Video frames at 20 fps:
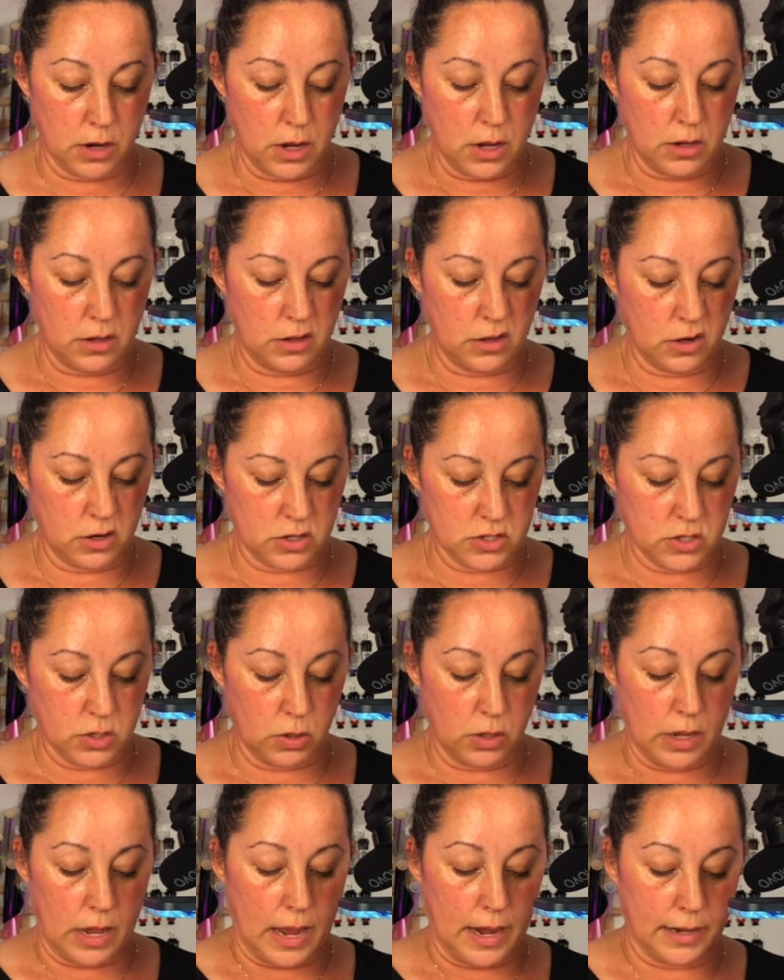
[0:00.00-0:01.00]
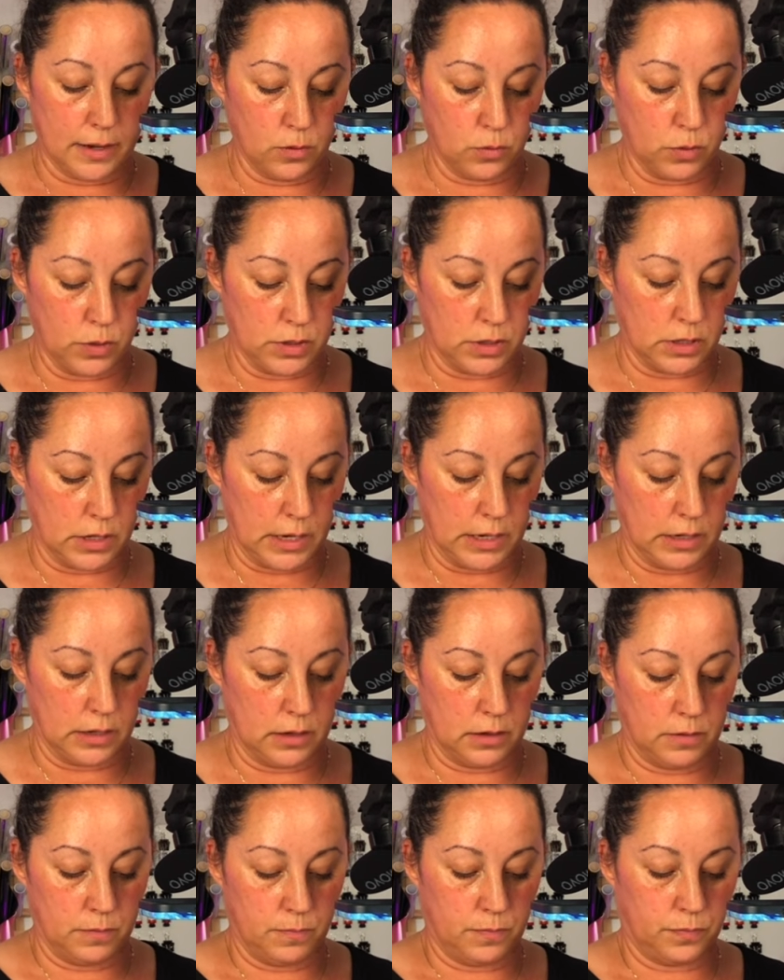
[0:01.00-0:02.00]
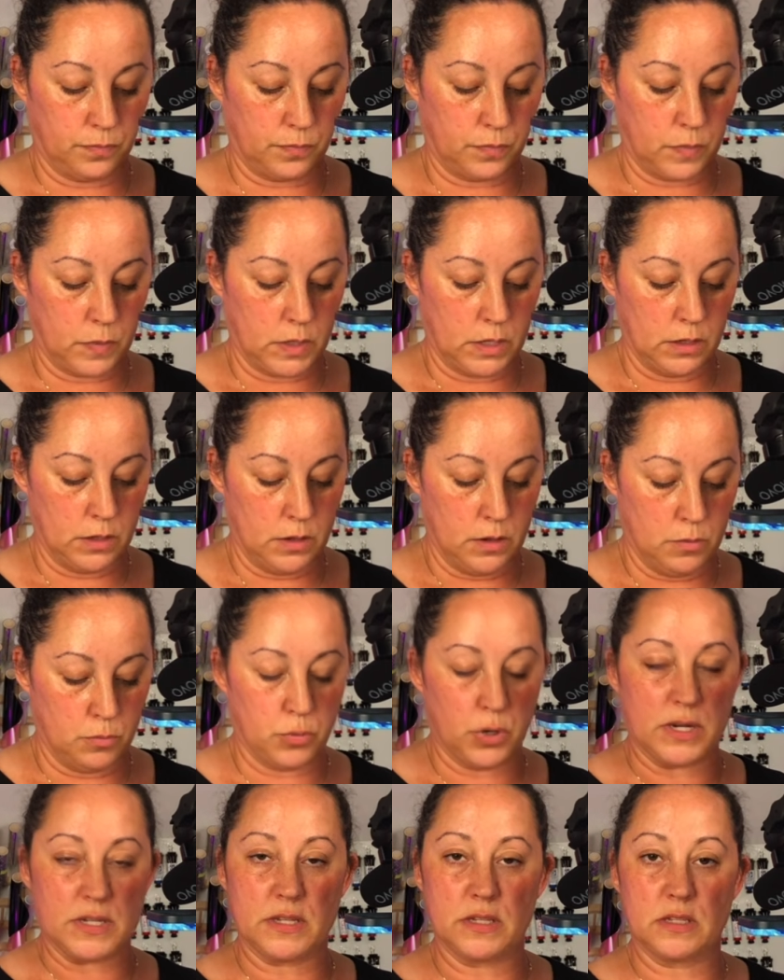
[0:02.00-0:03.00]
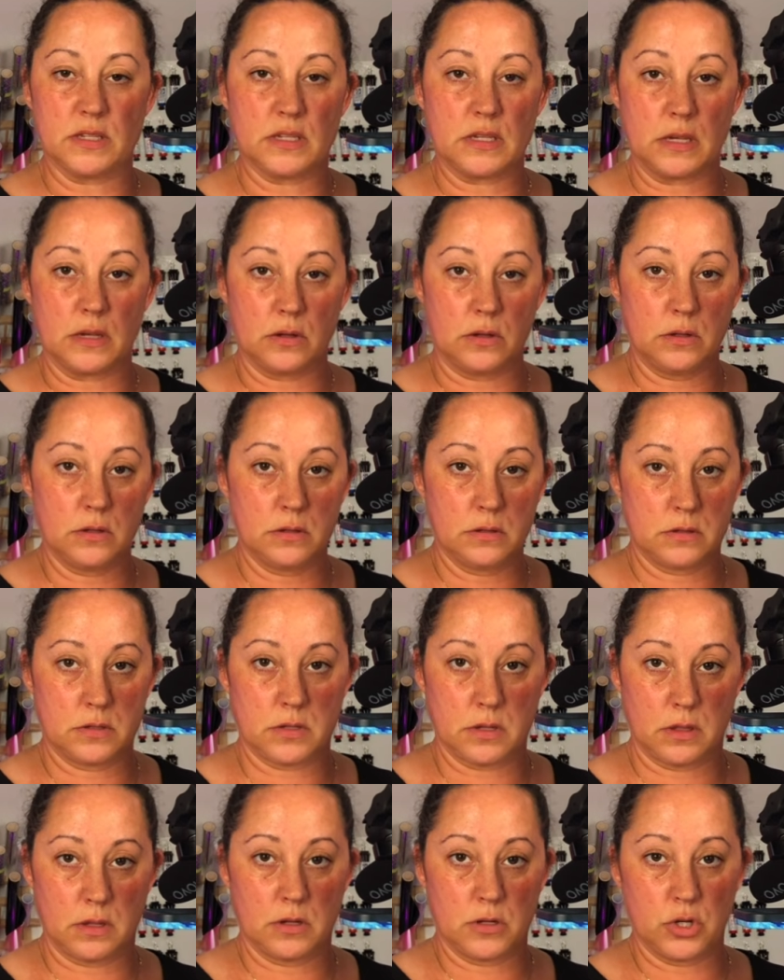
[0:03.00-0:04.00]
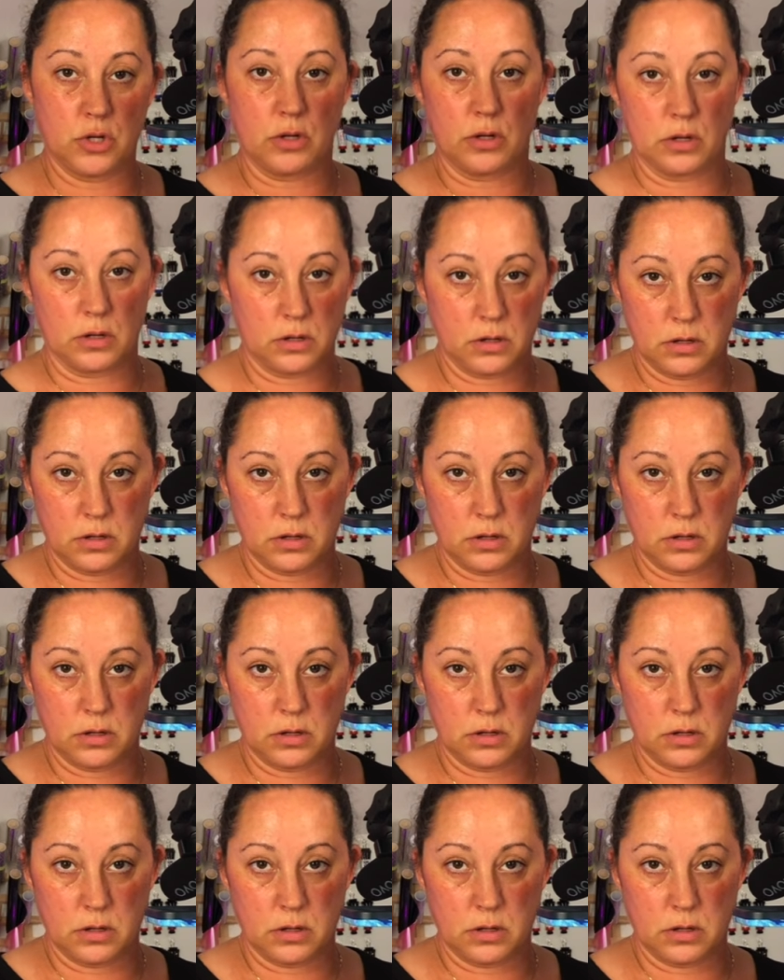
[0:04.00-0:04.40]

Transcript: You could also line it with like press and seal so that you can